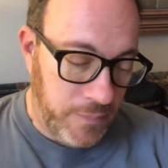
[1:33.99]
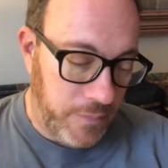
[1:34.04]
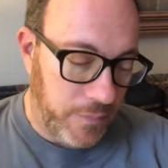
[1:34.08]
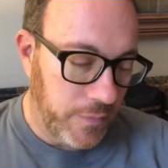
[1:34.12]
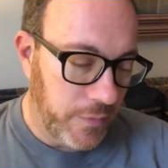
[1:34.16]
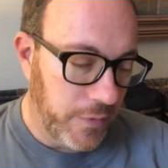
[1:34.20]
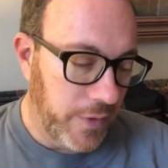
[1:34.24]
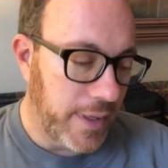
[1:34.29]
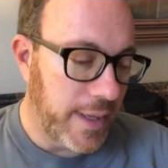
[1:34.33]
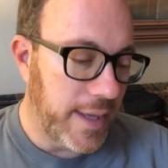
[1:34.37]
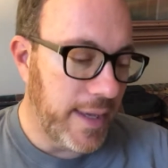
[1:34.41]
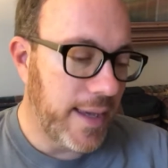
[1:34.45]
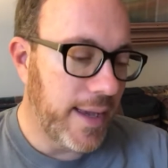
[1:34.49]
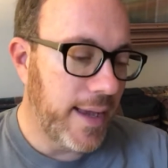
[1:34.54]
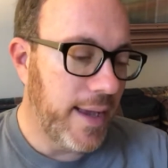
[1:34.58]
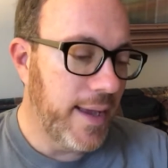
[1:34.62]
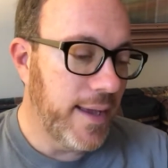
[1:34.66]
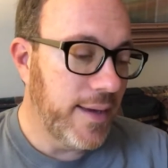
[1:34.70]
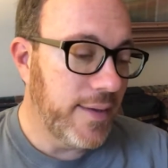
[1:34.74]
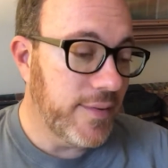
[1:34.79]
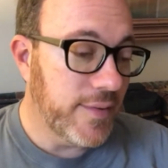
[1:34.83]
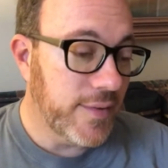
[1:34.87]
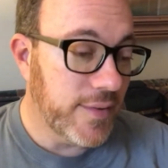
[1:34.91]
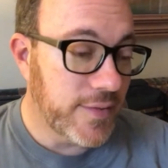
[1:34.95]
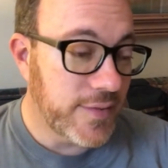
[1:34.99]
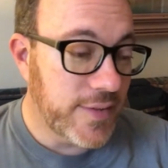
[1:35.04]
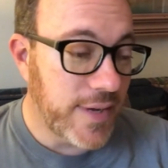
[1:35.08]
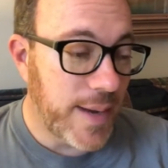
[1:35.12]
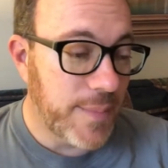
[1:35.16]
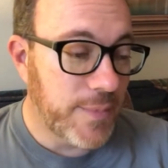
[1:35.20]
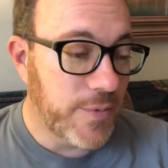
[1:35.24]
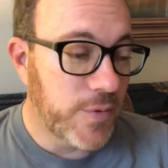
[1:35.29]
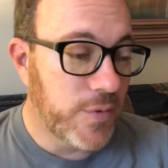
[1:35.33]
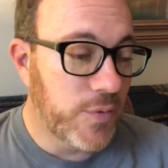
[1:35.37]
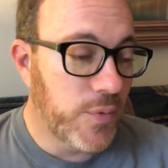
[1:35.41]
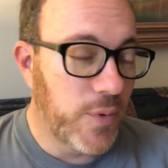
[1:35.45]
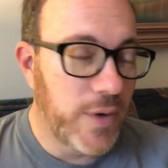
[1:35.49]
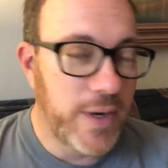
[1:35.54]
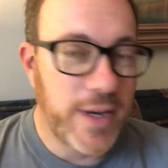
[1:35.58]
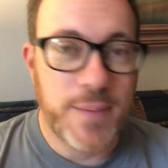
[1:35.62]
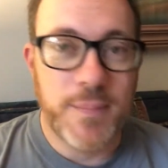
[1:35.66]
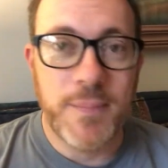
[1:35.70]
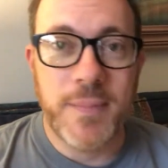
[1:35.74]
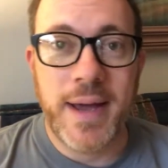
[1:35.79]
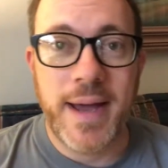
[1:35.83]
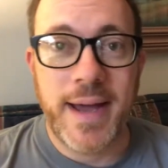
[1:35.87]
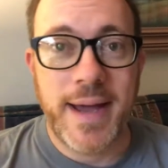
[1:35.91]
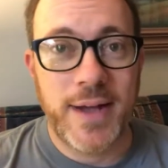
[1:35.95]
looking at Exodus chapter 20,
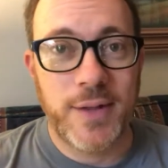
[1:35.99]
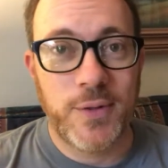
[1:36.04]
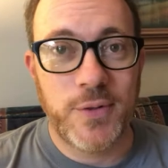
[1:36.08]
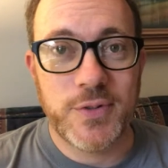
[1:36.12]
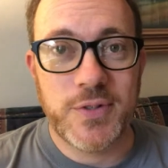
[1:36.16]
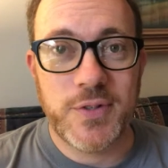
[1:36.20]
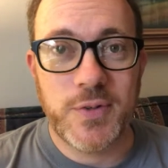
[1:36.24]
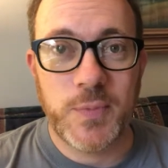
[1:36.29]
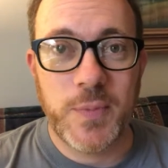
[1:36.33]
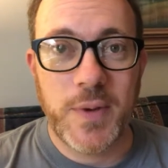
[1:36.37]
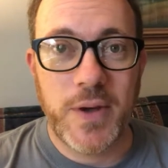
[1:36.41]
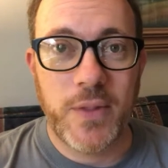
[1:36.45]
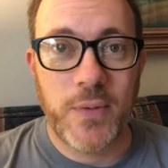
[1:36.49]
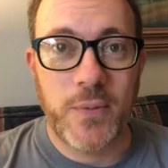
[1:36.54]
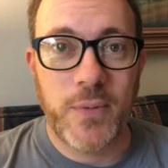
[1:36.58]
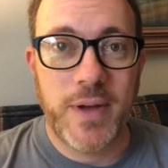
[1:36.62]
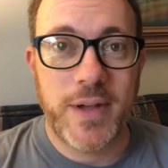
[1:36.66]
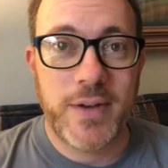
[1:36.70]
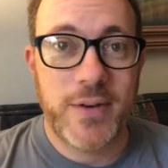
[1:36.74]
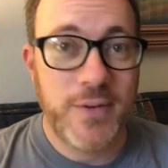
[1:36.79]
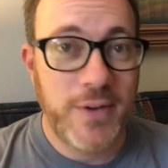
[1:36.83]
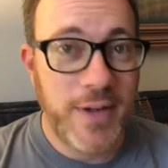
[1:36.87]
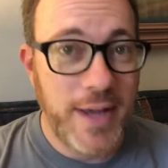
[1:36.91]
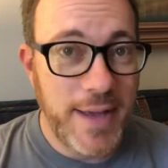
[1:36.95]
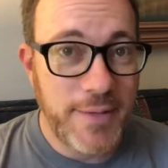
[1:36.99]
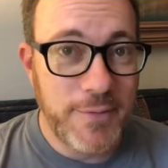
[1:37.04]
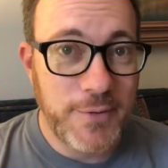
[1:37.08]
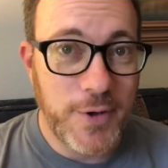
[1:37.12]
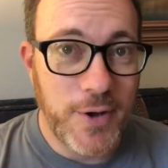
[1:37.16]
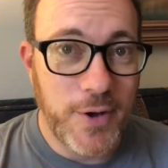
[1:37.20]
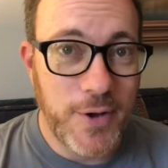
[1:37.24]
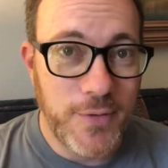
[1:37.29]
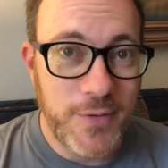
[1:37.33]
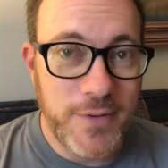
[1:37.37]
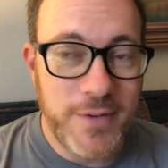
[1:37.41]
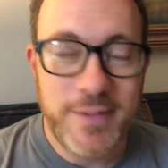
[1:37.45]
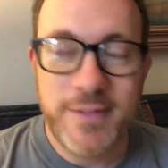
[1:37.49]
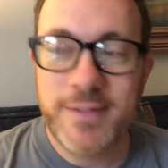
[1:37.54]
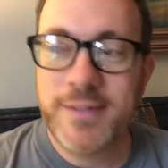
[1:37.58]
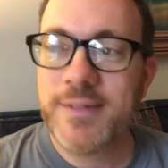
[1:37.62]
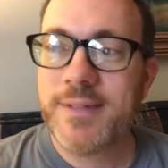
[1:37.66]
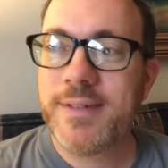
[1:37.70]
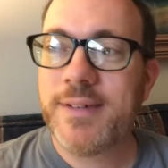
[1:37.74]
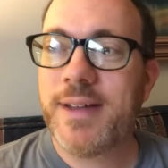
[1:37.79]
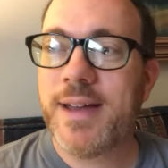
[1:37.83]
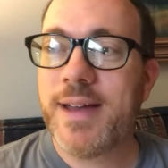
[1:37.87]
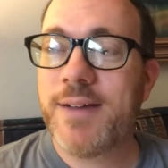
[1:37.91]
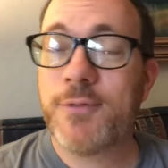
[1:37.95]
my allergies, by the way, I do not have COVID.
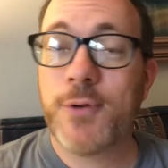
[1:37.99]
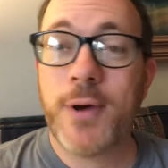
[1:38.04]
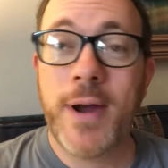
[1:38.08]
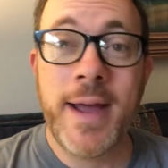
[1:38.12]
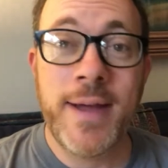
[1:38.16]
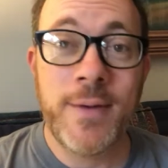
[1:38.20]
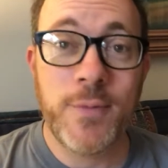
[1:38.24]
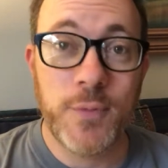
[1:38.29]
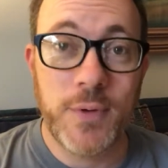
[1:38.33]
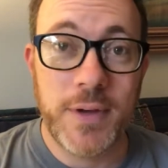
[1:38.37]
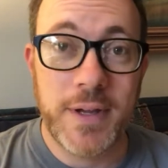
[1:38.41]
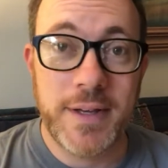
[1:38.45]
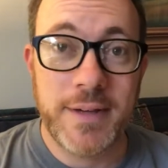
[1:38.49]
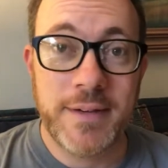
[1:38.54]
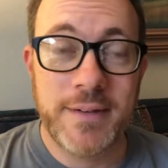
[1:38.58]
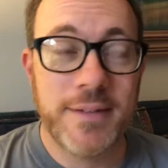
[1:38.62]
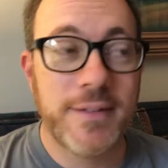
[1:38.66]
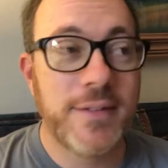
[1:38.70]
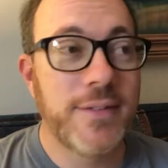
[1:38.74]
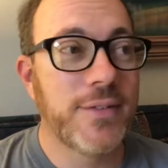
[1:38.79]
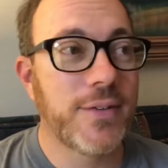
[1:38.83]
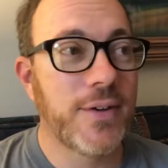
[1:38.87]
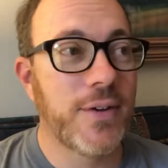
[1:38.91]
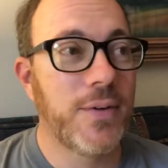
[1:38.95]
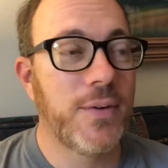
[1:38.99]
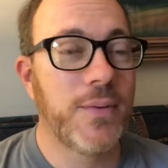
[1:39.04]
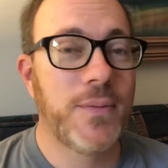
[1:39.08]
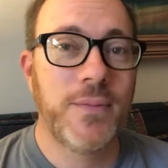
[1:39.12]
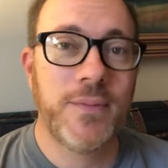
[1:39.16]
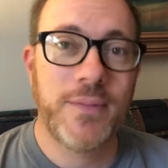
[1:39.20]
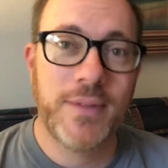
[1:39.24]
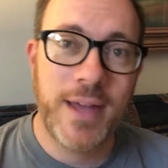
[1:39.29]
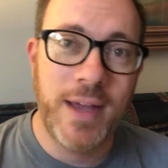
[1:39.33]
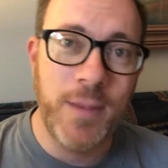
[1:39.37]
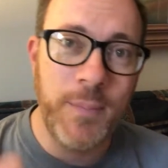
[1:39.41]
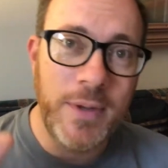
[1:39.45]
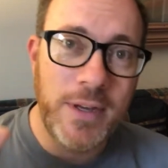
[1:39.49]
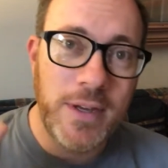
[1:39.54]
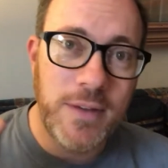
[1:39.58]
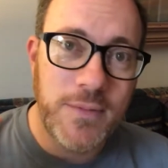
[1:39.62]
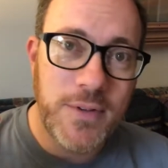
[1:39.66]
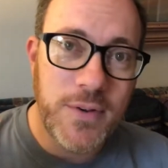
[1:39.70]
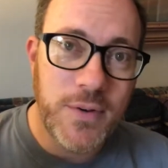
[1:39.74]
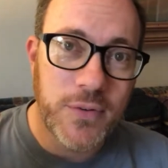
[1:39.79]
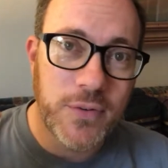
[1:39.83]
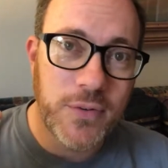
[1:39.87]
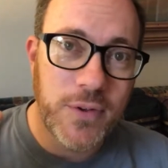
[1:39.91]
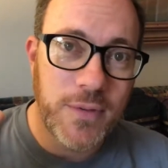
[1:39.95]
I have ragweed. So, how many of
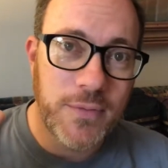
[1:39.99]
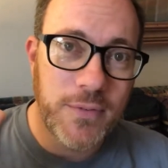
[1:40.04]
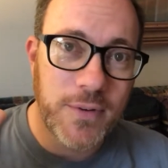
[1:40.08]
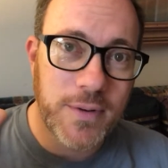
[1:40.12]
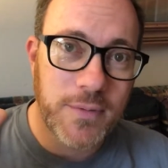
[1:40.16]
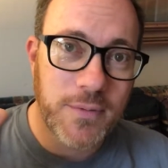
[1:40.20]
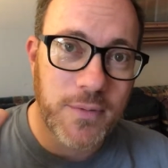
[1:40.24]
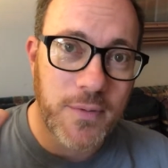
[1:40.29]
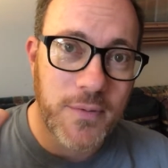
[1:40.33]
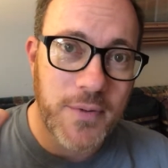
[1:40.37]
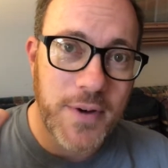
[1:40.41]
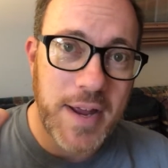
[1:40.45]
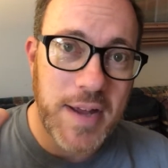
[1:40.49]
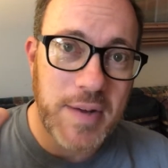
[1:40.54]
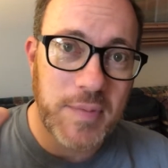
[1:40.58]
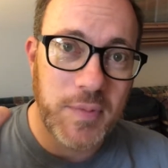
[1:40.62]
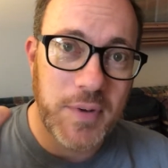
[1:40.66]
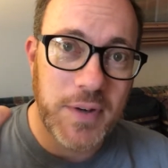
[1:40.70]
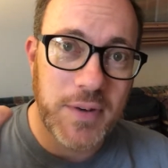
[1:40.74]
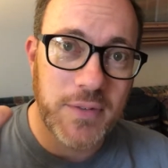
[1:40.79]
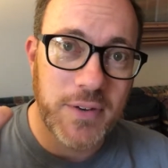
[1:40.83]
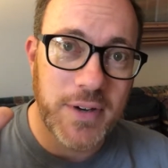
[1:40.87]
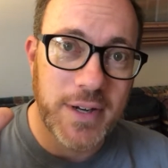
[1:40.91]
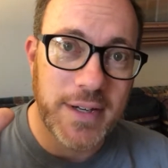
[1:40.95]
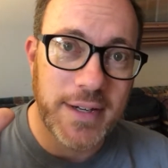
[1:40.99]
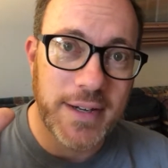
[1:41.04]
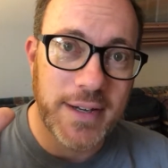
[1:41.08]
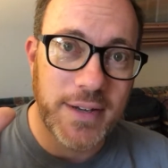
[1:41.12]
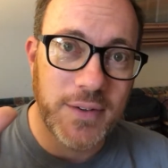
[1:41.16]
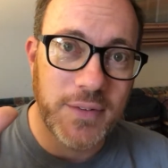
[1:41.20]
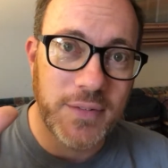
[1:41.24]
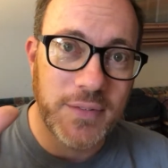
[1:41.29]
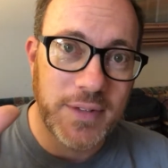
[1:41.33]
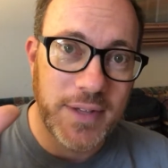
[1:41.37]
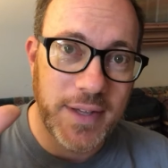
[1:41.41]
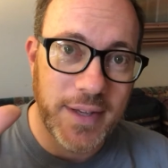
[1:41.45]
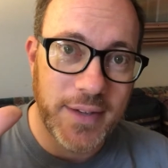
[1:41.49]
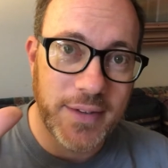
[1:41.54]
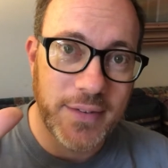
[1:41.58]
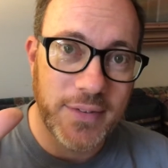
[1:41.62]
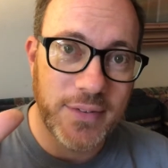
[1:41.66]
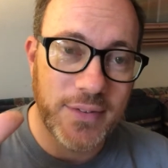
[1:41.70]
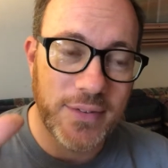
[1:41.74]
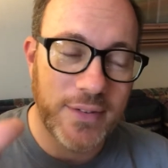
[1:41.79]
you are suffering from ragweed right now? Yes.